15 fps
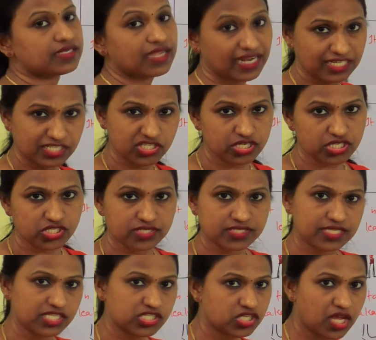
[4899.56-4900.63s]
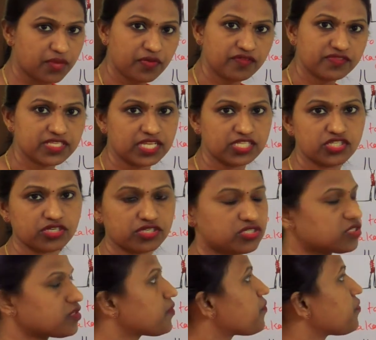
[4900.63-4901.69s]
Tight junction, such type of cell
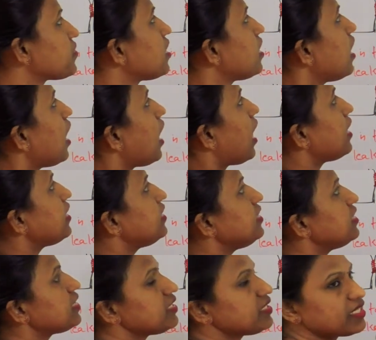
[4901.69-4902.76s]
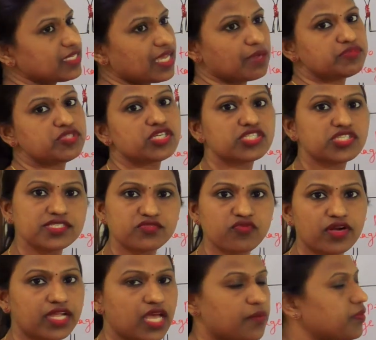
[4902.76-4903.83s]
junction. And here in the gap junctions,
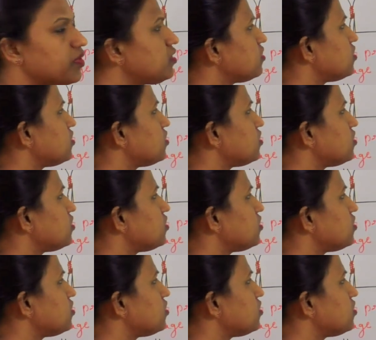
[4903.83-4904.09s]
what happened?